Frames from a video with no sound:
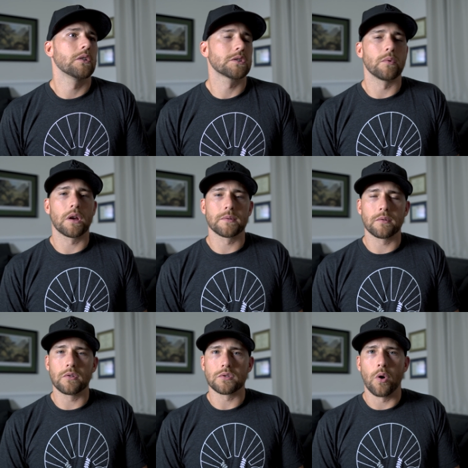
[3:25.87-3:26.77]
Someone comes
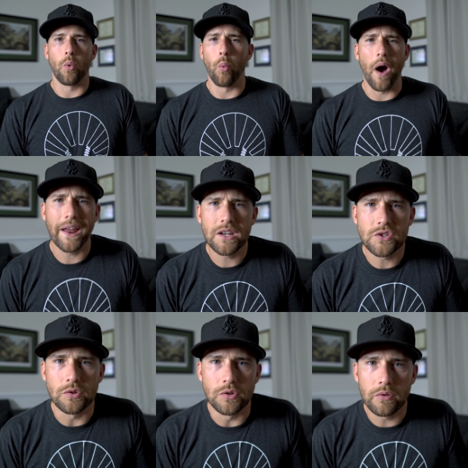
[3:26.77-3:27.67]
up and goes, why
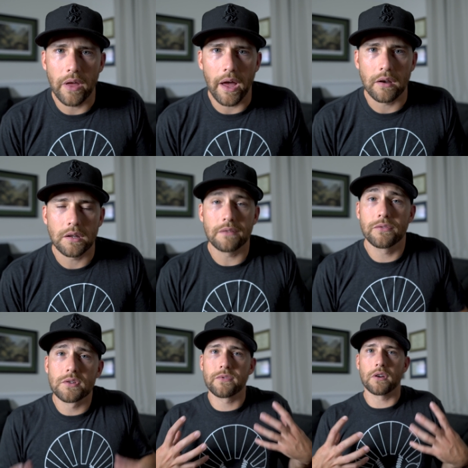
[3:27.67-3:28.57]
did you do that? It
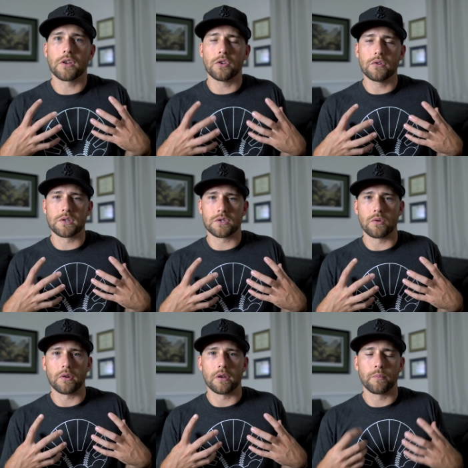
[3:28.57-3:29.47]
feels very
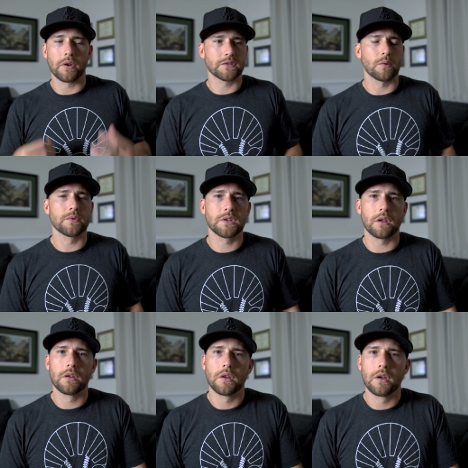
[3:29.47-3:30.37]
accusatory. But if someone
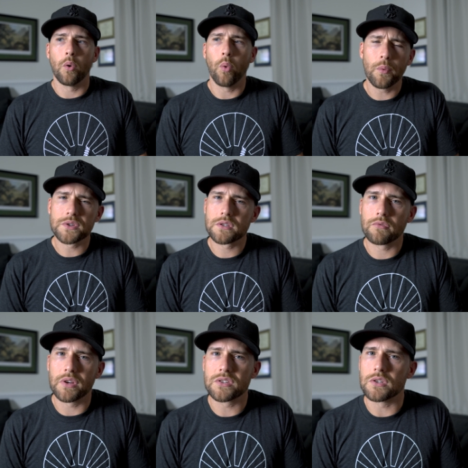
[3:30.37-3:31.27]
said, what was the
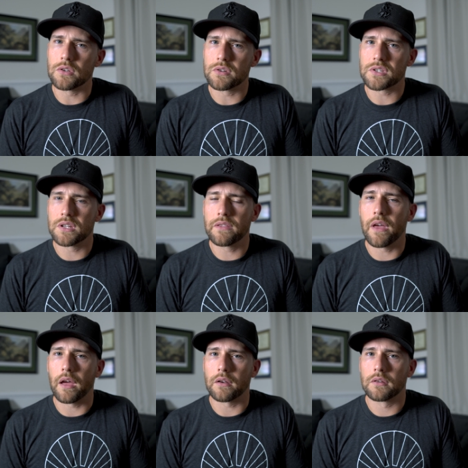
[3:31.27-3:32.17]
reason you just did
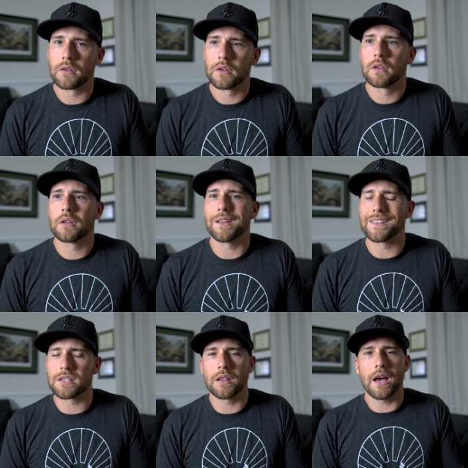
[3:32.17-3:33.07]
that?
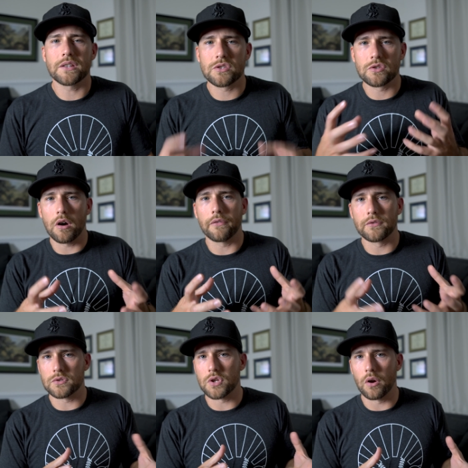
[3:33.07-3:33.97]
It's a lot
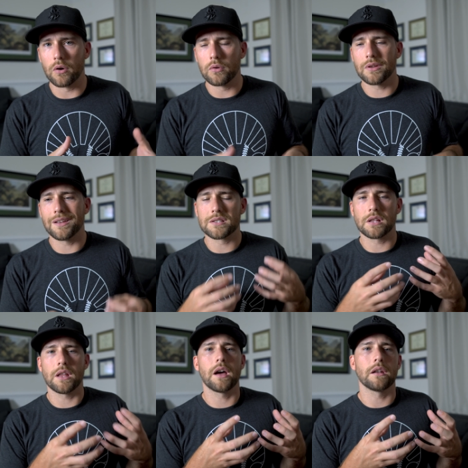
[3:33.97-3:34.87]
softer toned and it's
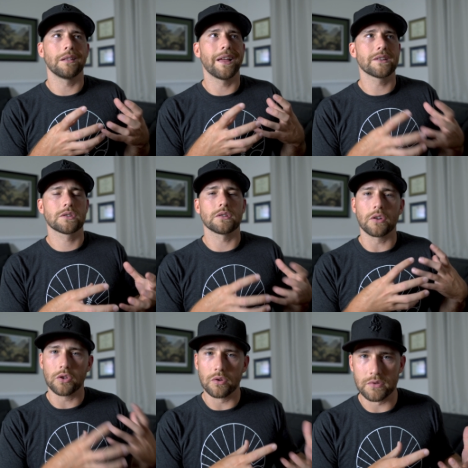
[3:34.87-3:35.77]
a lot less
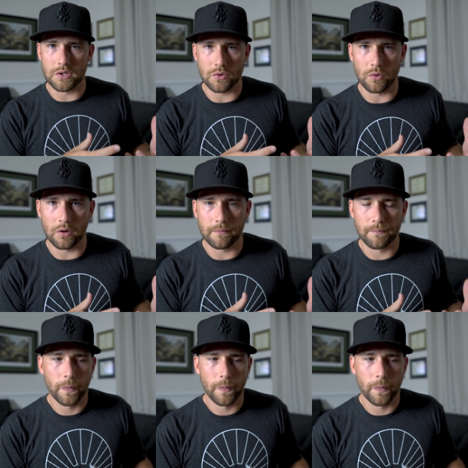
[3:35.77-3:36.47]
accusatory.